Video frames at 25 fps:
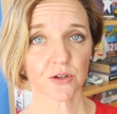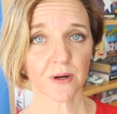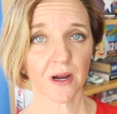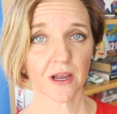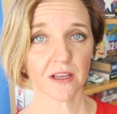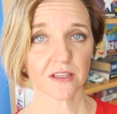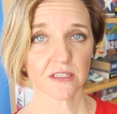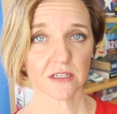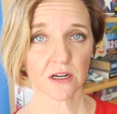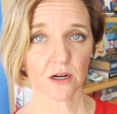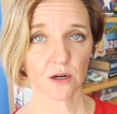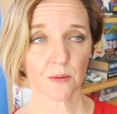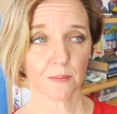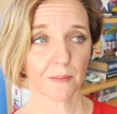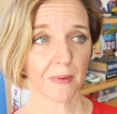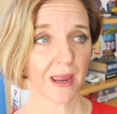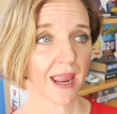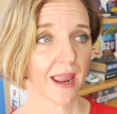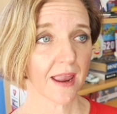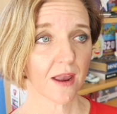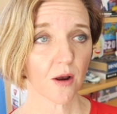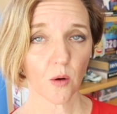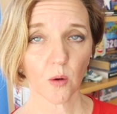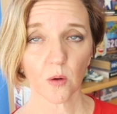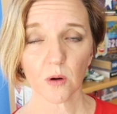corral start
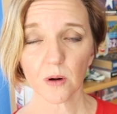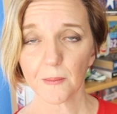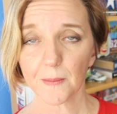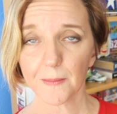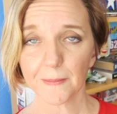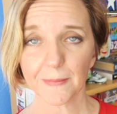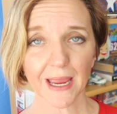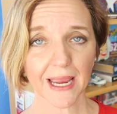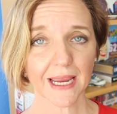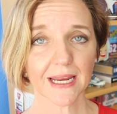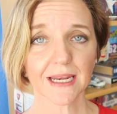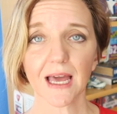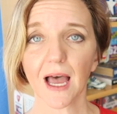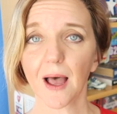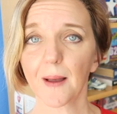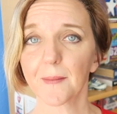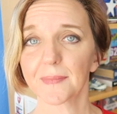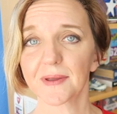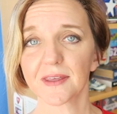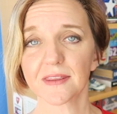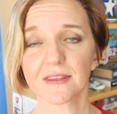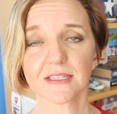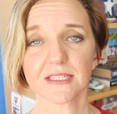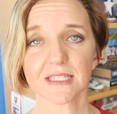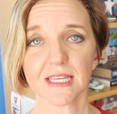may or may
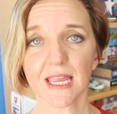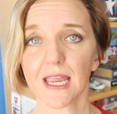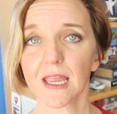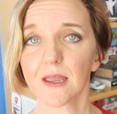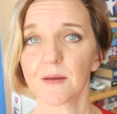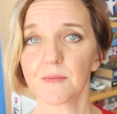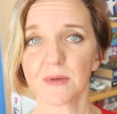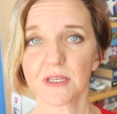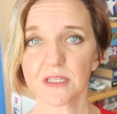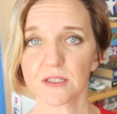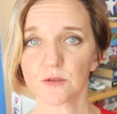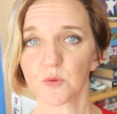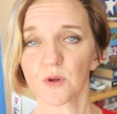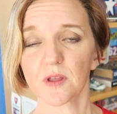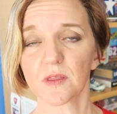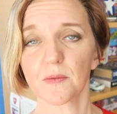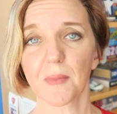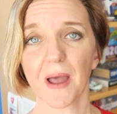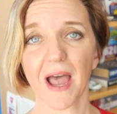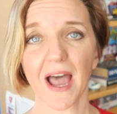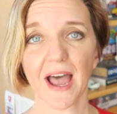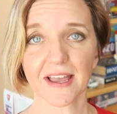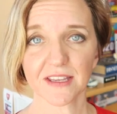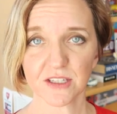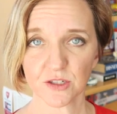not be the same as
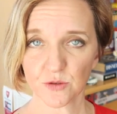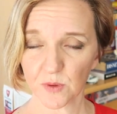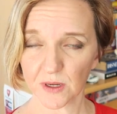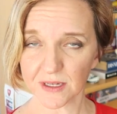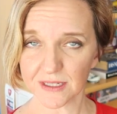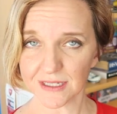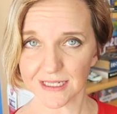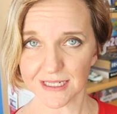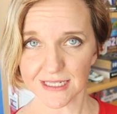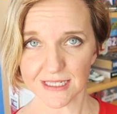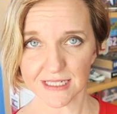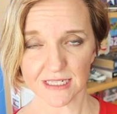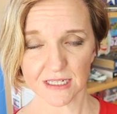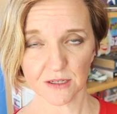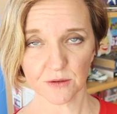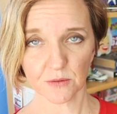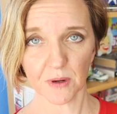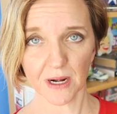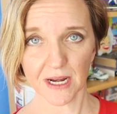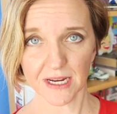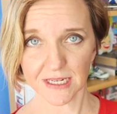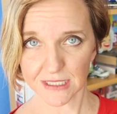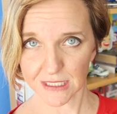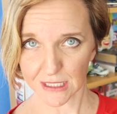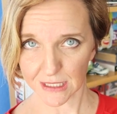with past Run Disney
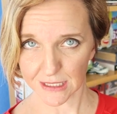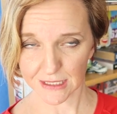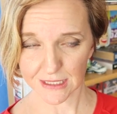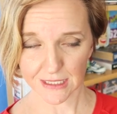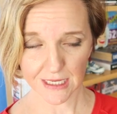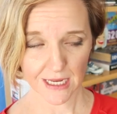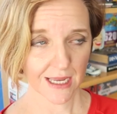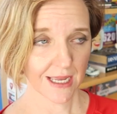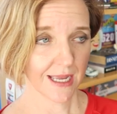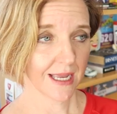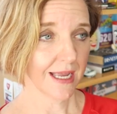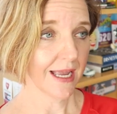races.